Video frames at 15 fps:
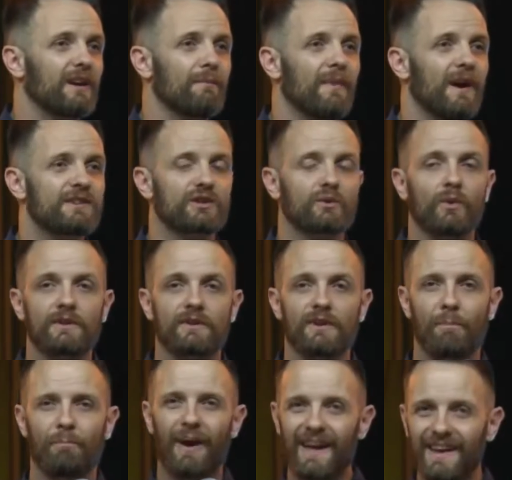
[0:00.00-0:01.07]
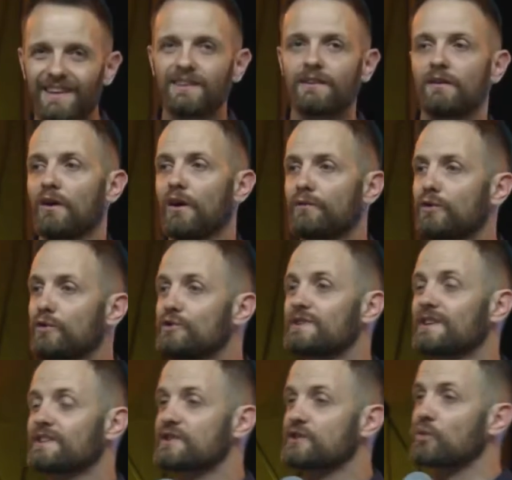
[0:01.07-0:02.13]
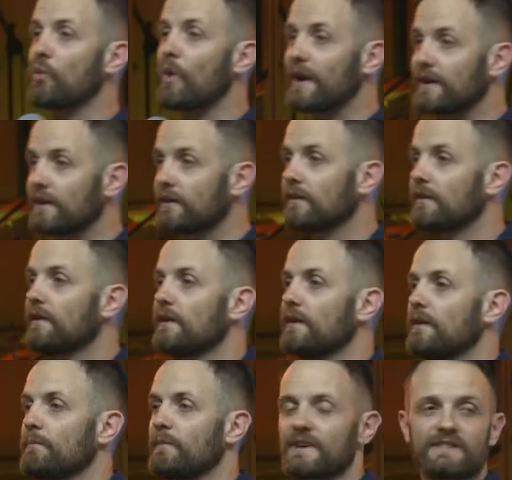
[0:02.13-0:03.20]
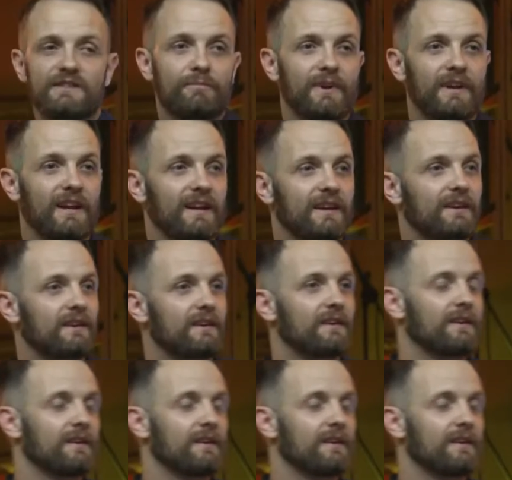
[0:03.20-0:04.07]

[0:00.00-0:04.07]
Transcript: we can imagine what the pain of losing just one must have been like.